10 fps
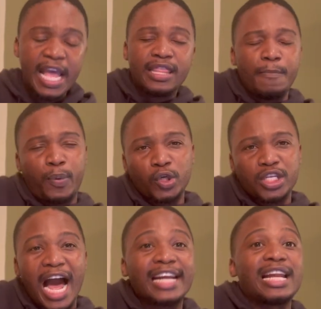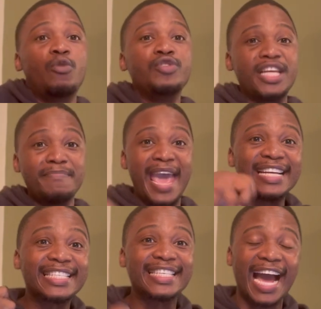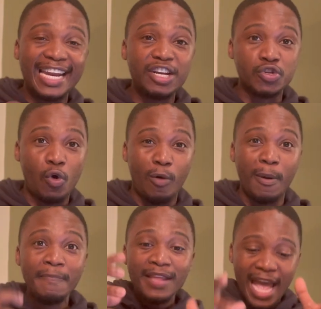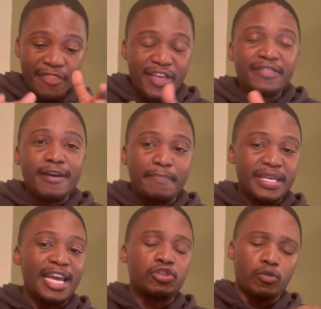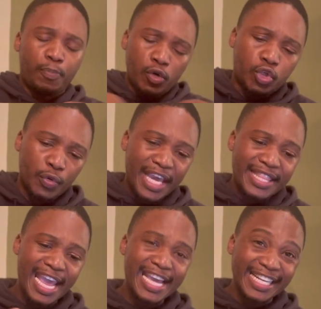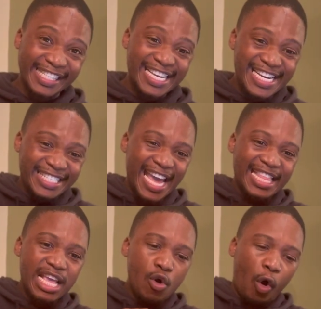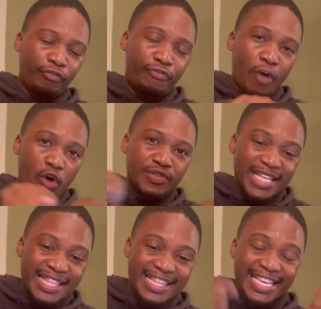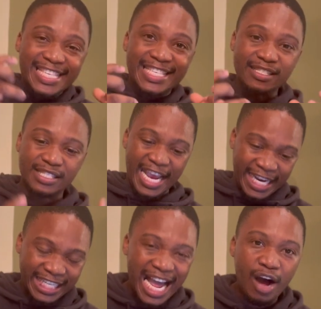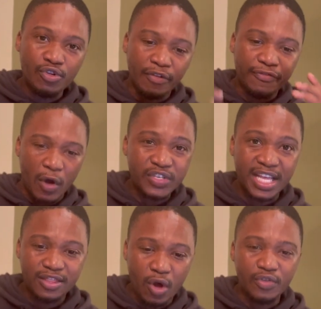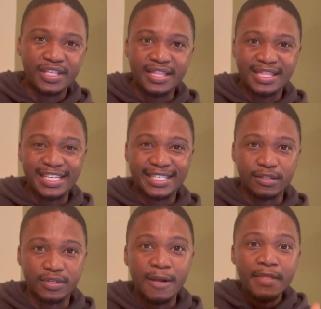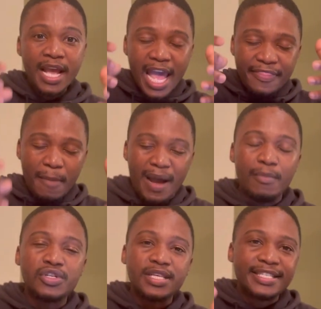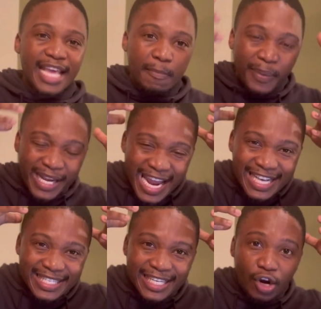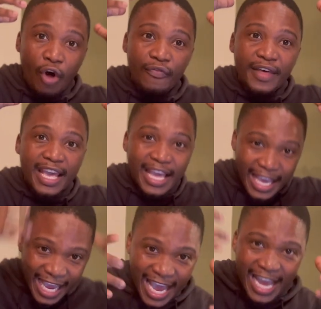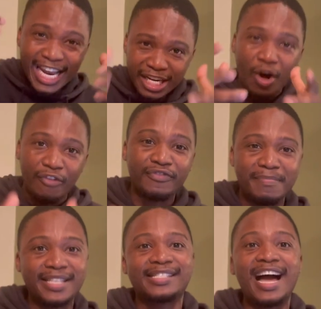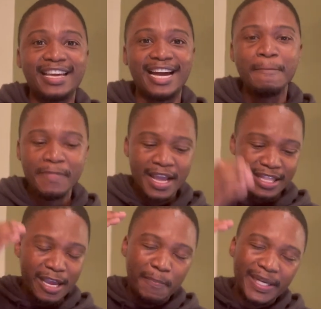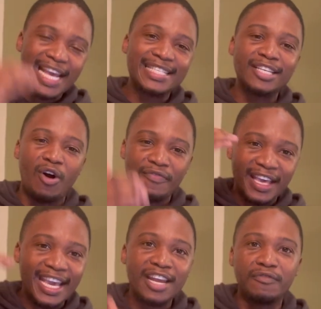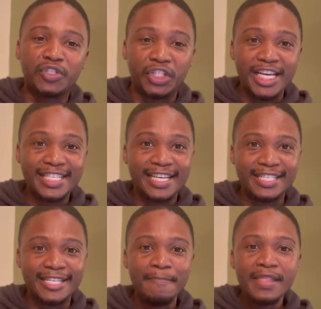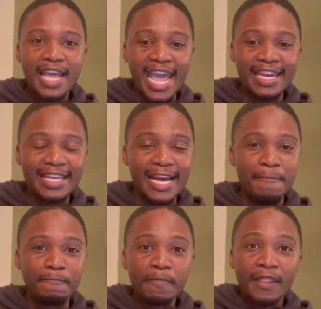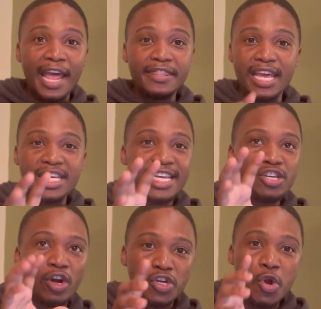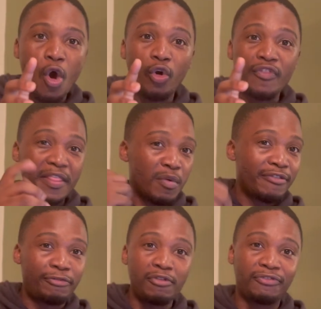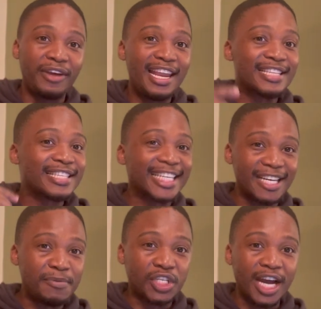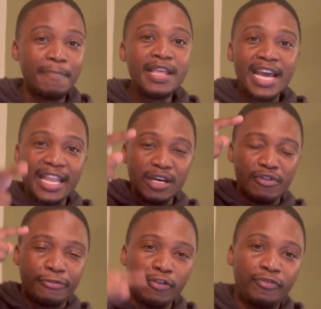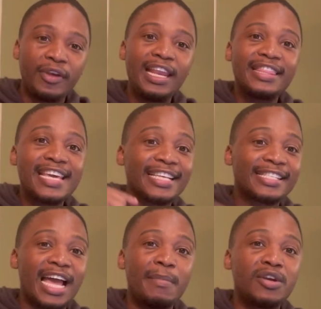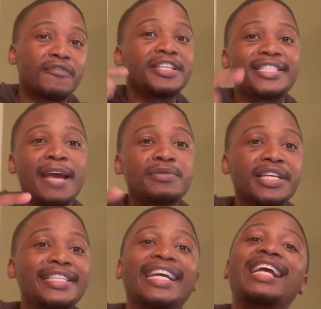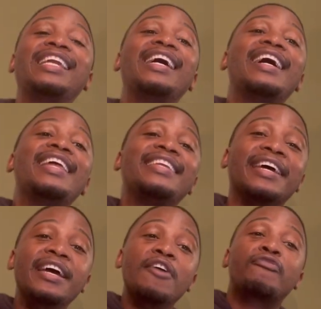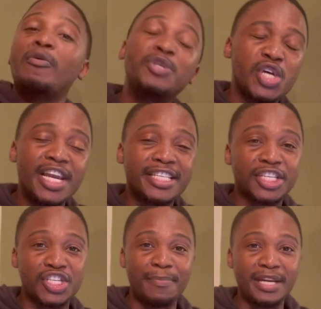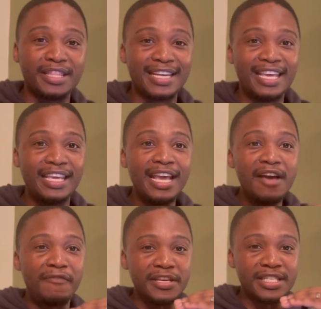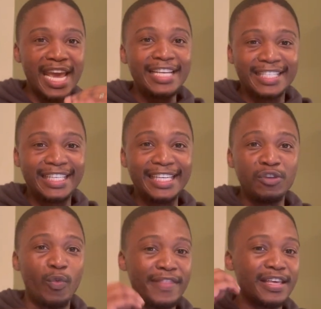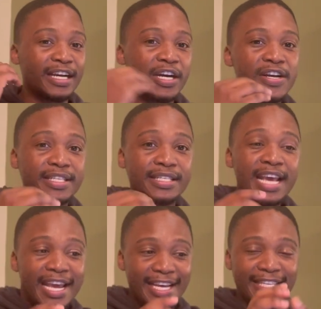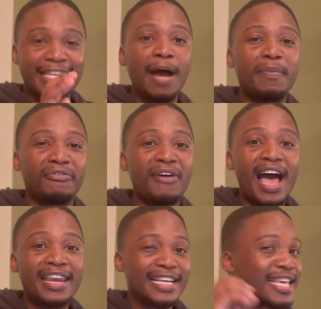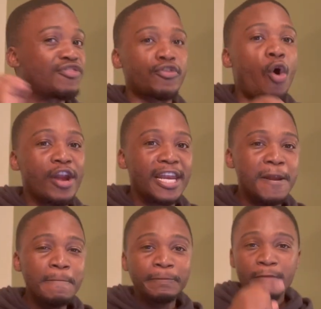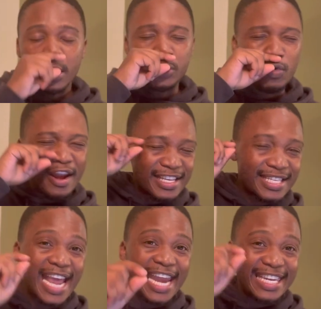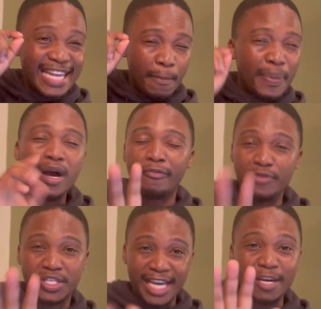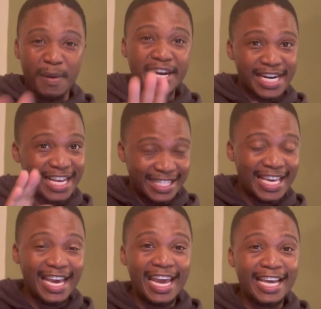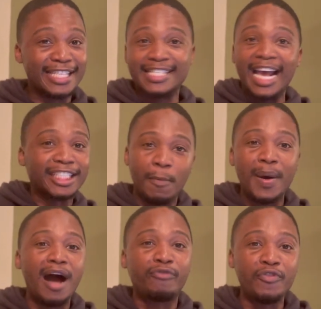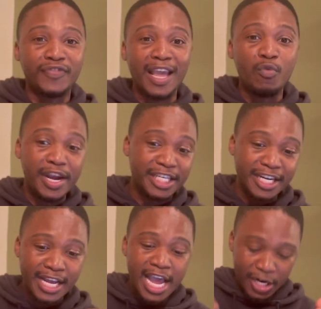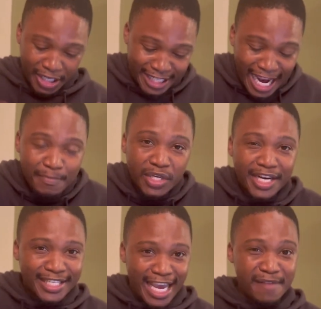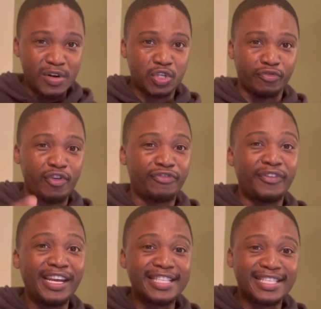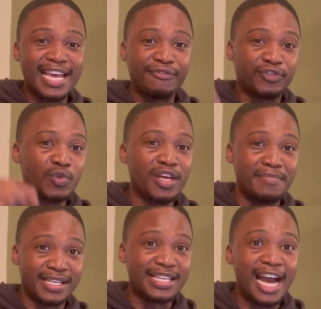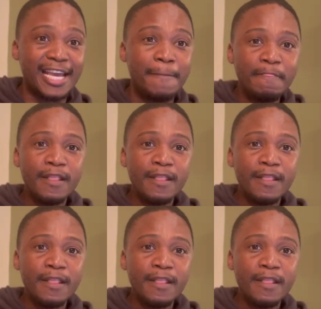They put around him a scarlet robe and then they began to put together a reed a, of thorns and thistles, a crown of thorns and thorns and thistles. And the Bible says they placed it on the head of the Messiah. They placed it on the head of Jesus. And, um, and they did not know that they were fulfilling scripture and they were fulfilling the assignment of redemption declared from Genesis chapter 3, verse 18, when the curse is typified as a thorn. Do you understand that powerful statement right there? It's such a powerful thing redemption is able to fulfill itself through the Messiah.